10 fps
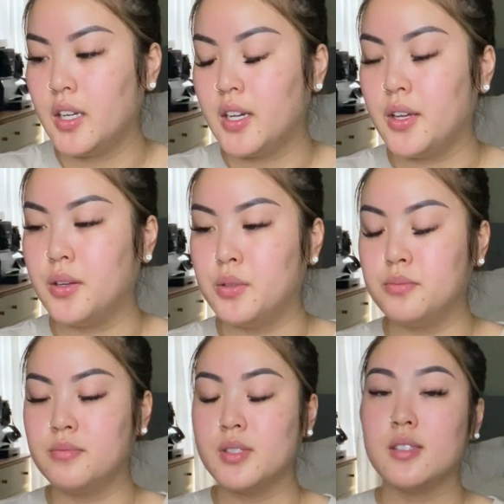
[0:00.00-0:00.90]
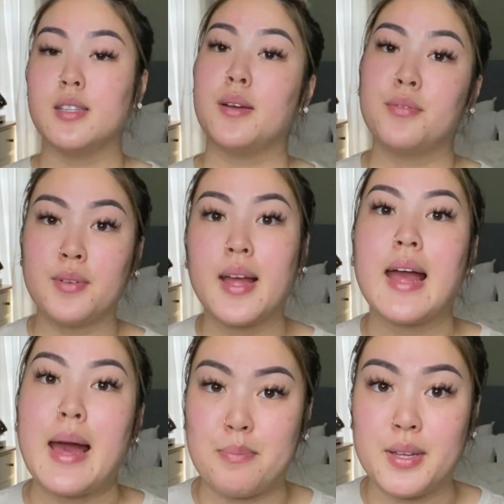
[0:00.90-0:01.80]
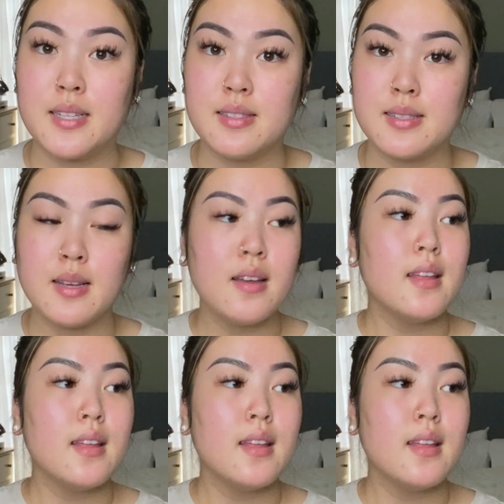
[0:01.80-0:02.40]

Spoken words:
you know, stuff happens.